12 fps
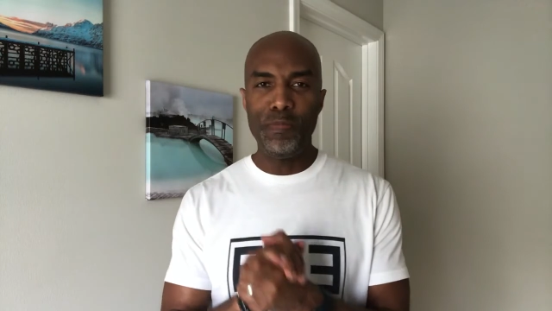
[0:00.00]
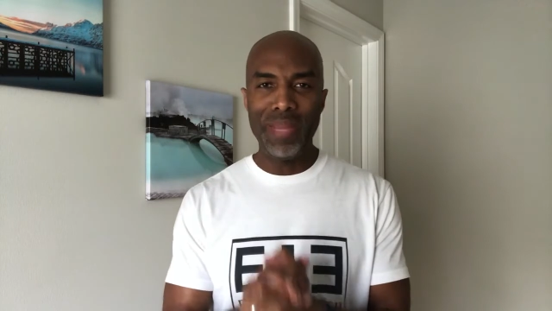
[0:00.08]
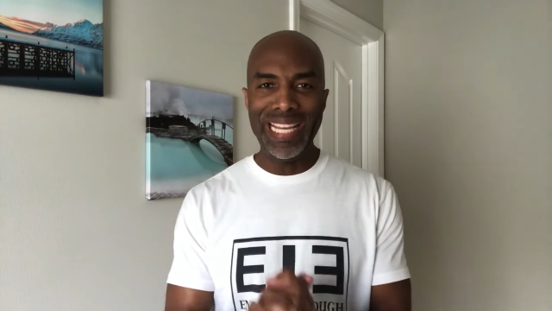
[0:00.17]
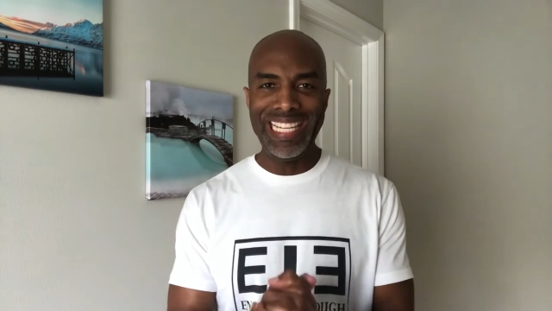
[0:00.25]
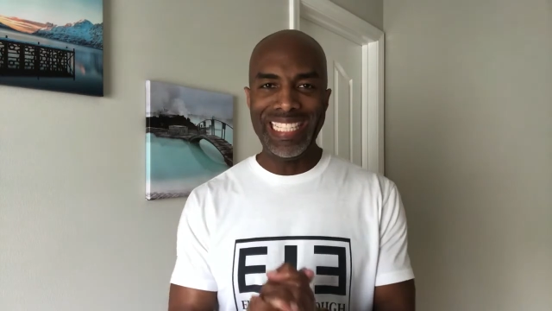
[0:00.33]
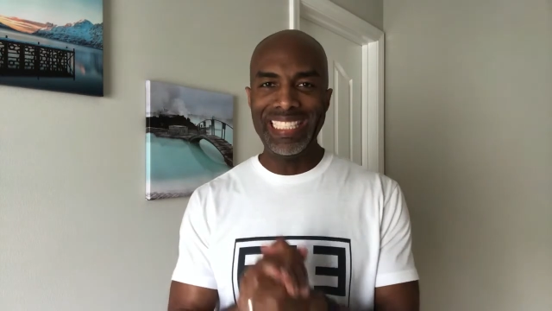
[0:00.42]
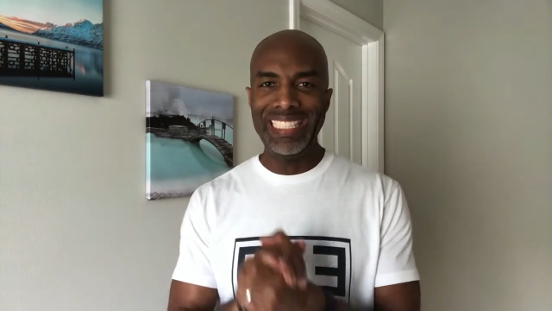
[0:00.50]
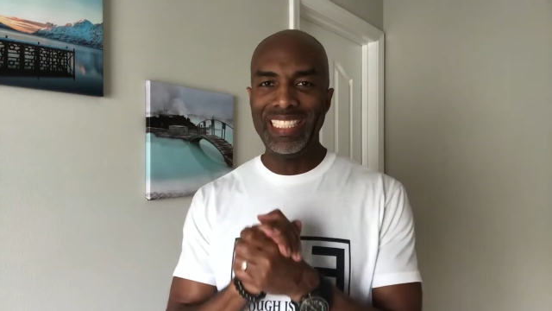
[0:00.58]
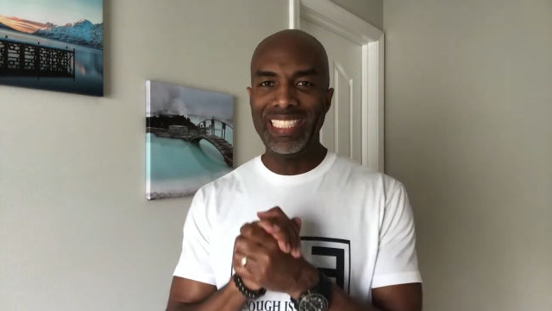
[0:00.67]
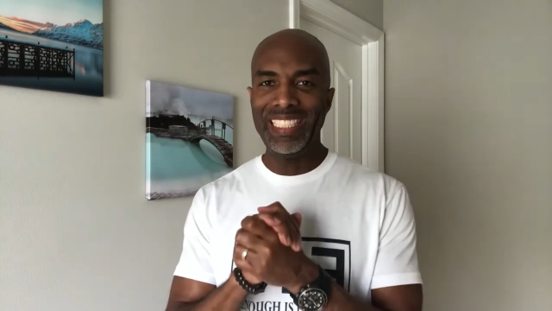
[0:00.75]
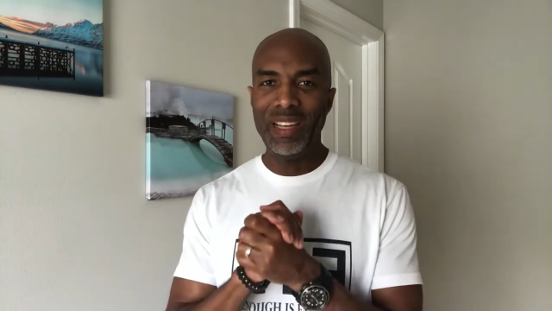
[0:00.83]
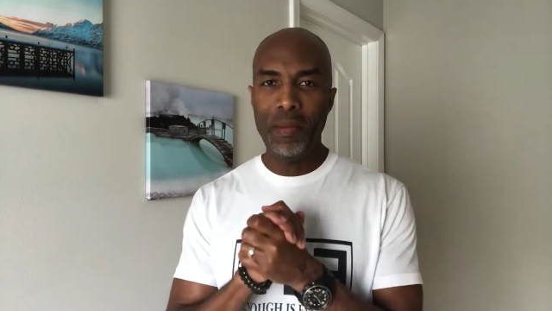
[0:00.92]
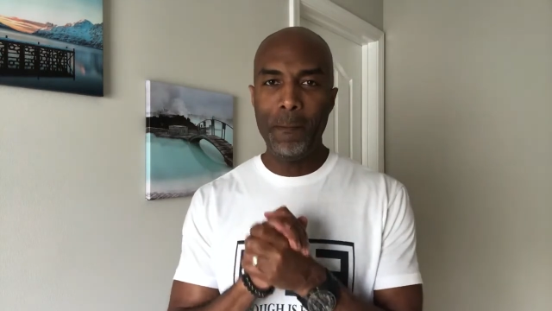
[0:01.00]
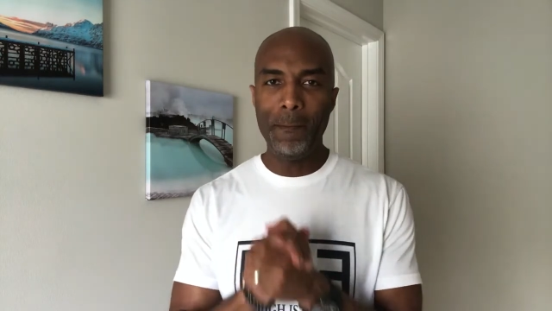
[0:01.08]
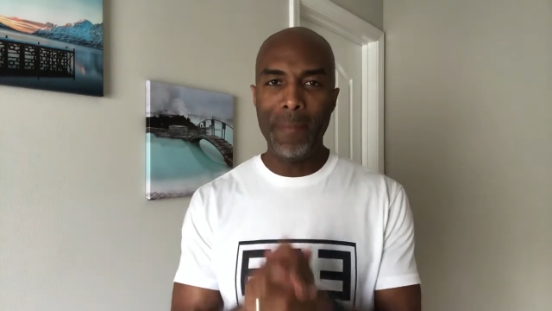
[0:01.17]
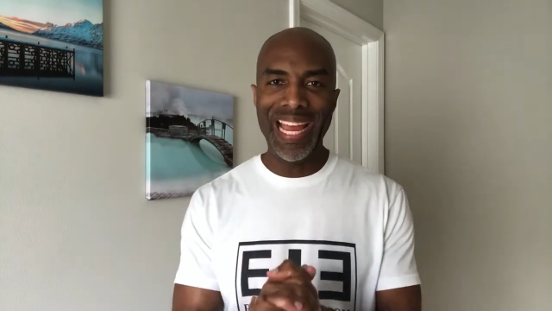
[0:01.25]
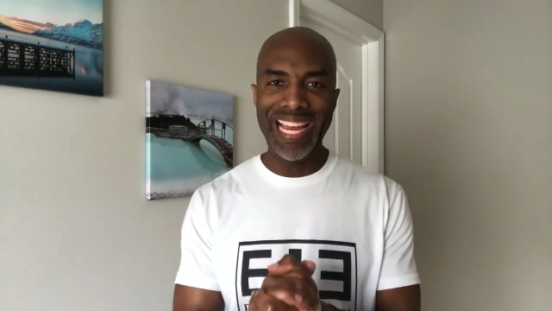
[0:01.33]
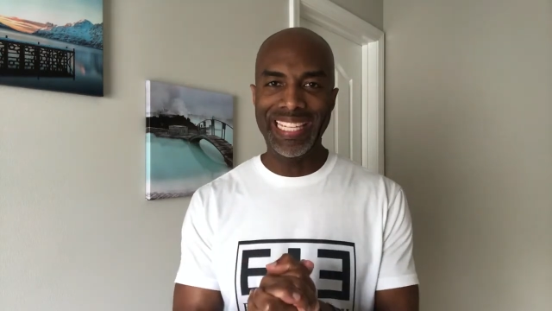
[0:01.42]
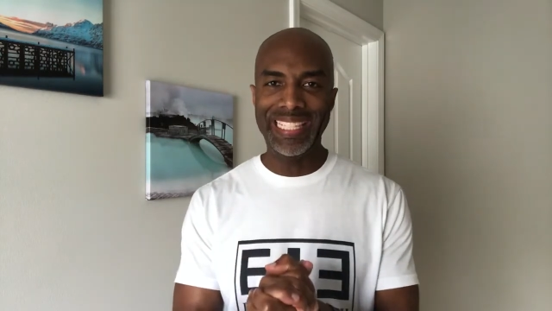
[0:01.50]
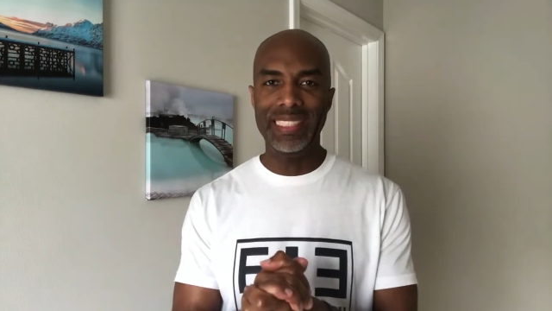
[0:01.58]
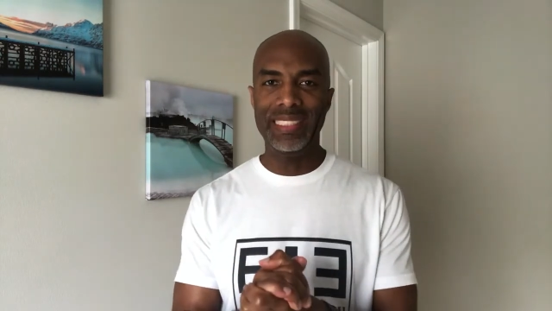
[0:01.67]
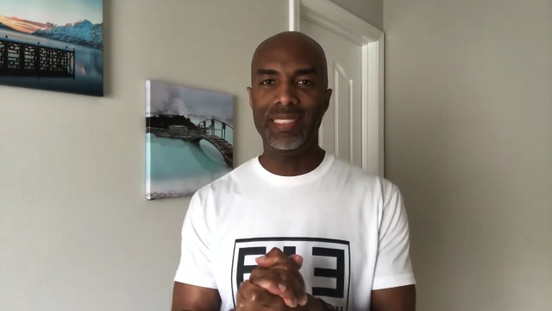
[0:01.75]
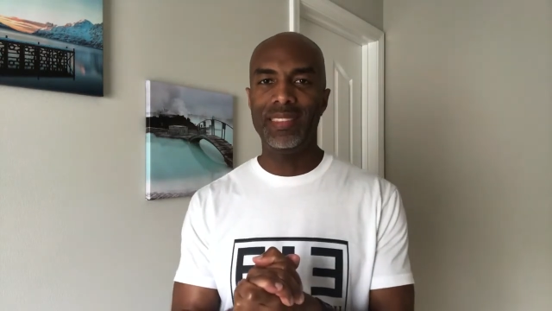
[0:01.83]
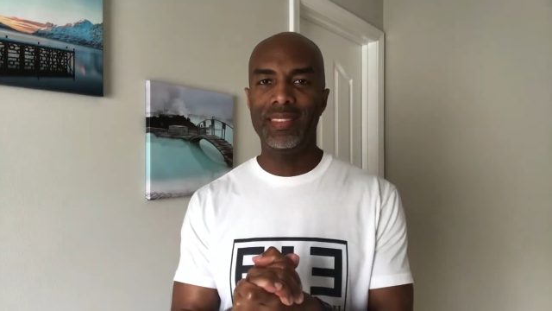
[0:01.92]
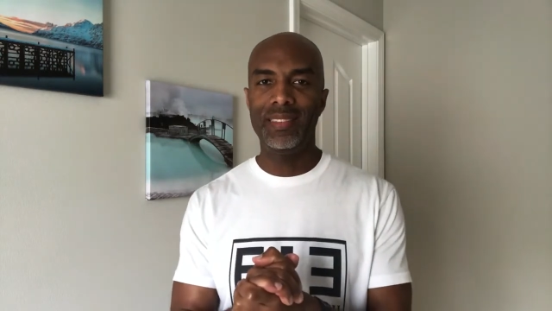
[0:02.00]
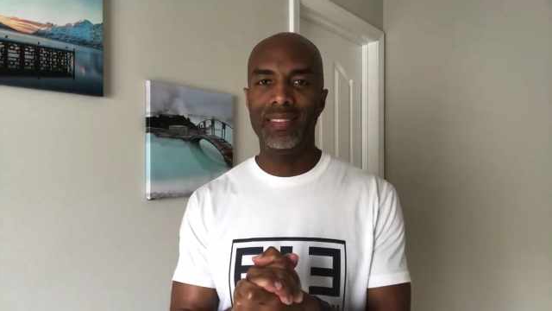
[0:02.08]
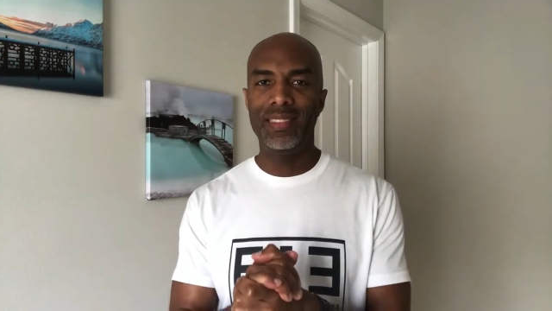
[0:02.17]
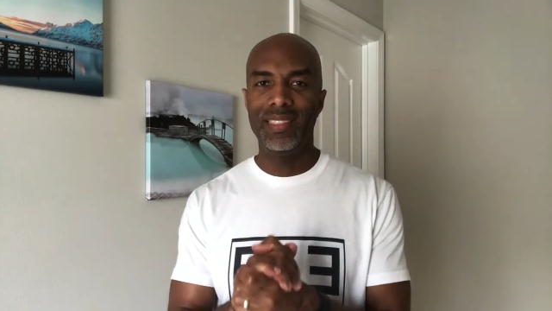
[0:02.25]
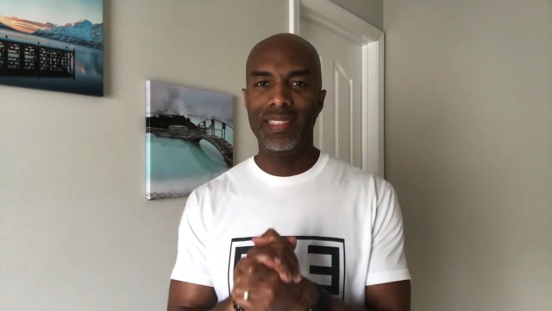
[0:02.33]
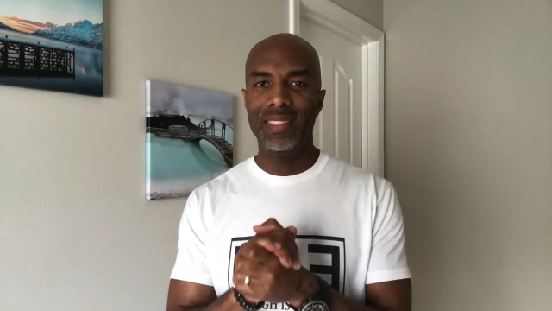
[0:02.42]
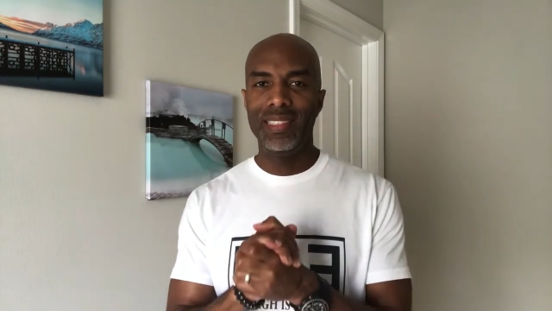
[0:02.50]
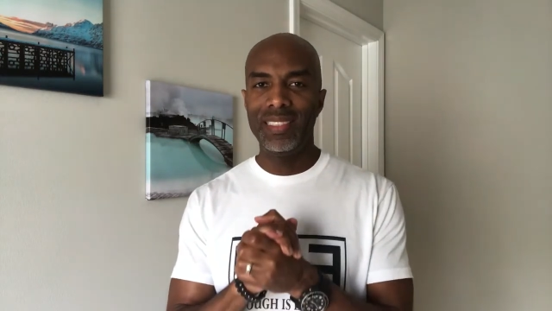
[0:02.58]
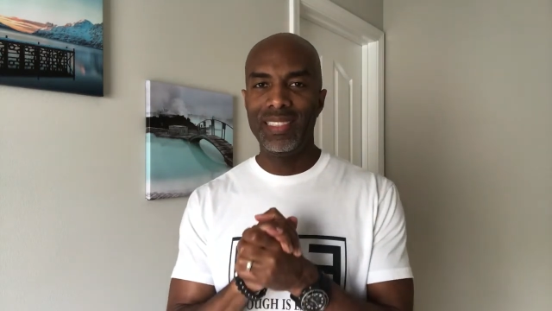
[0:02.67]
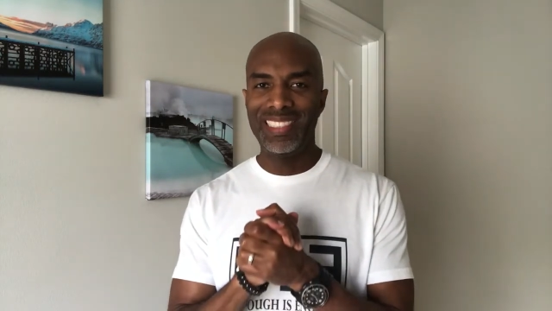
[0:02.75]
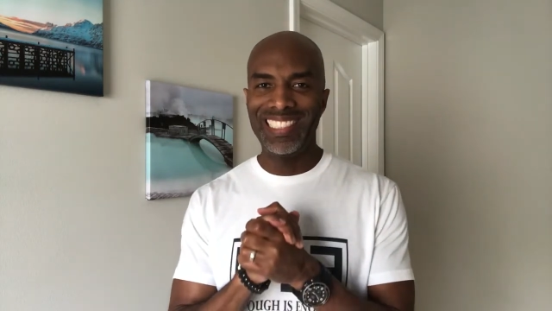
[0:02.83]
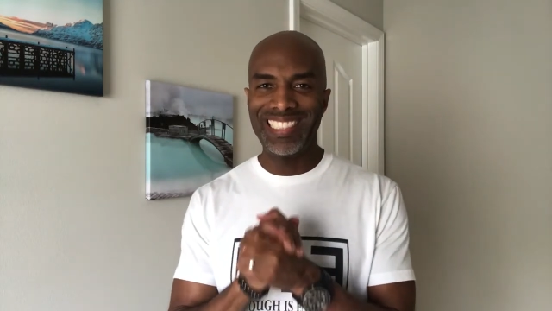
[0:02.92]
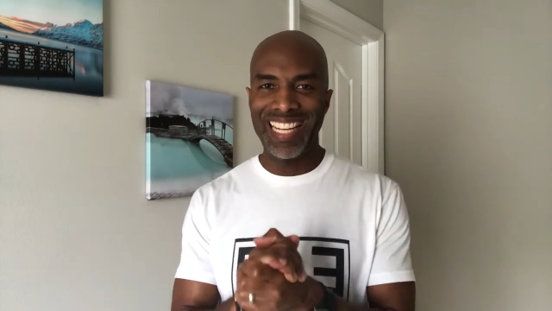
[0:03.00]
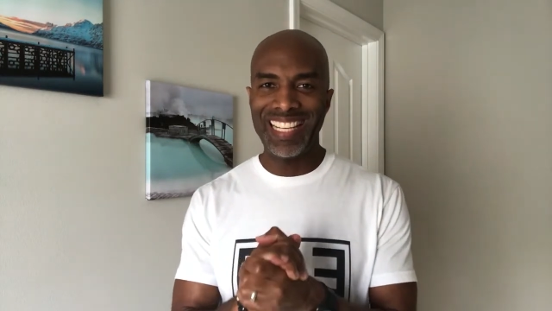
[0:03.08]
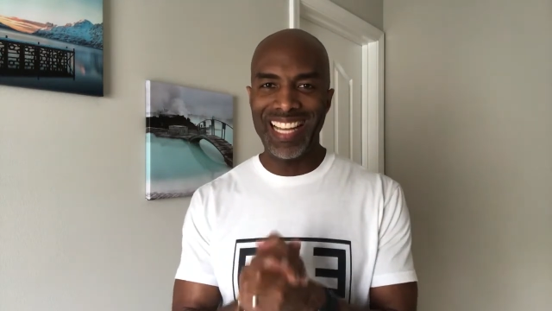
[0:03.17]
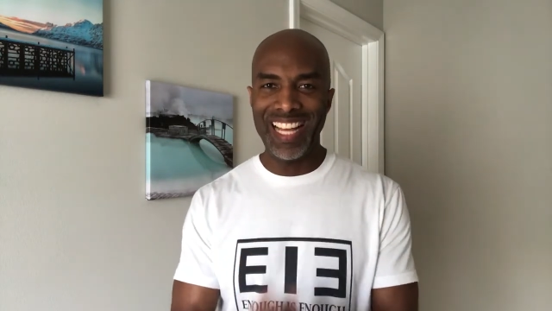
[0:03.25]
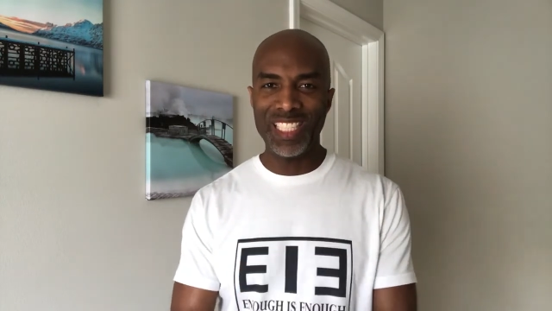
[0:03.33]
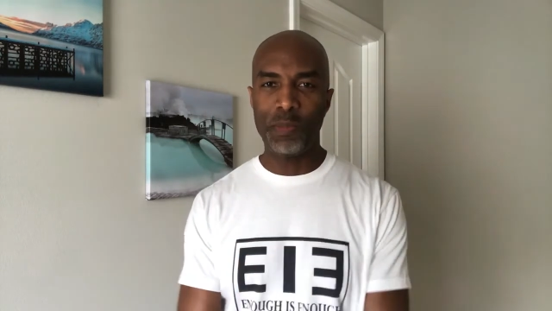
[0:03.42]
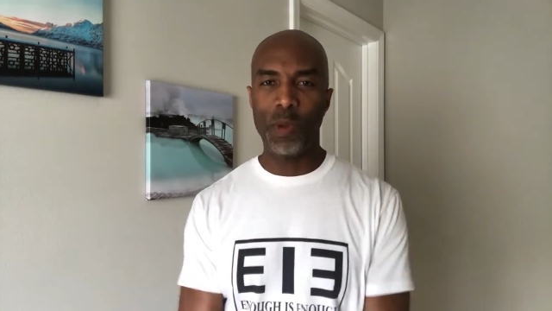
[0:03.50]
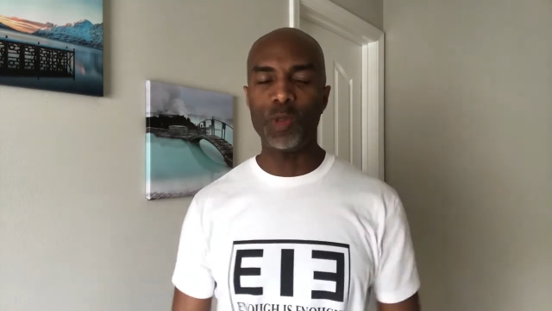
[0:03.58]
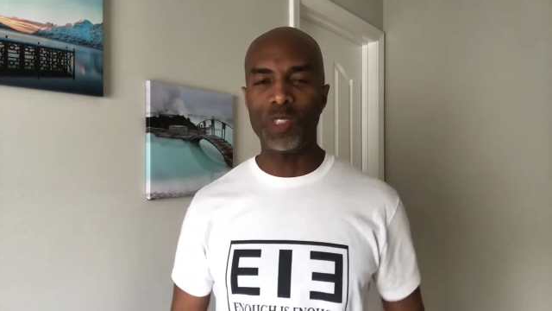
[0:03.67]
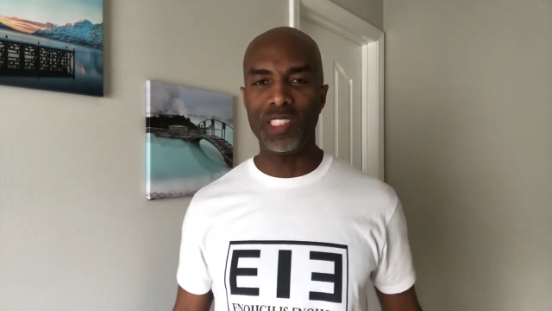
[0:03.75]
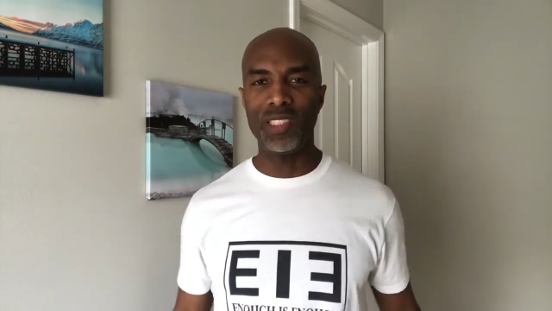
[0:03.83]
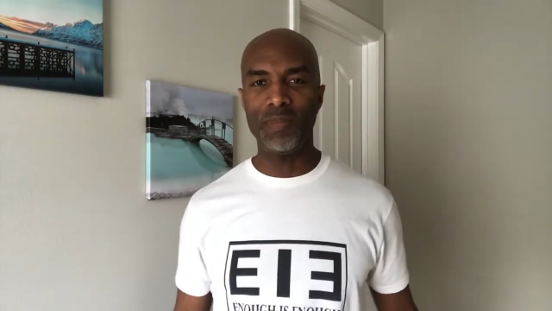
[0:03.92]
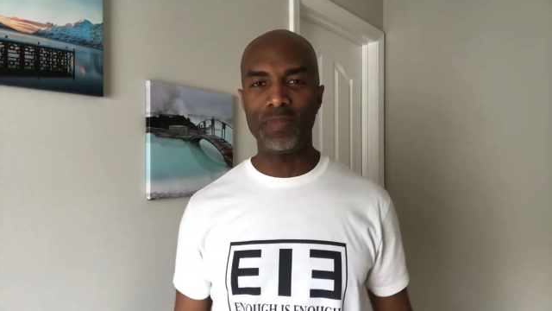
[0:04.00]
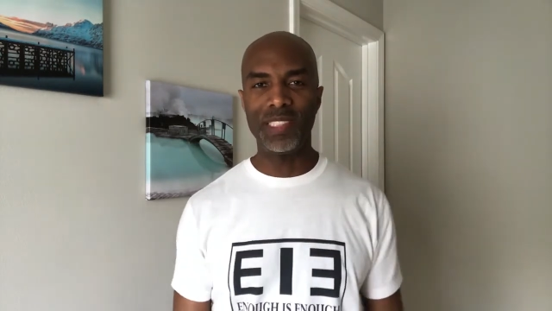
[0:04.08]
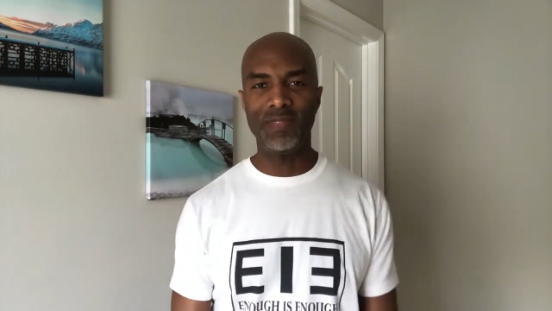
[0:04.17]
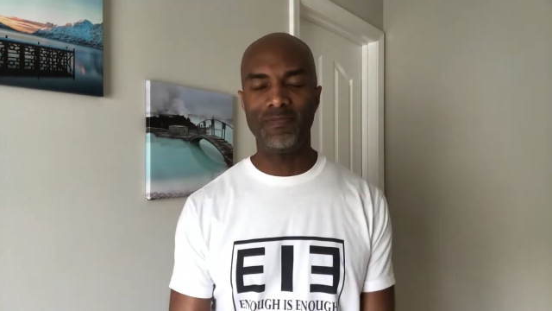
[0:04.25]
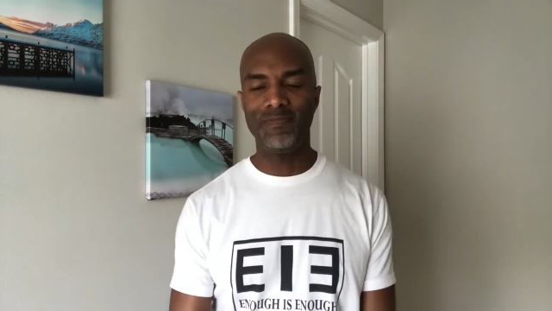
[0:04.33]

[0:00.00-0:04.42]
mid-May since I last posted something.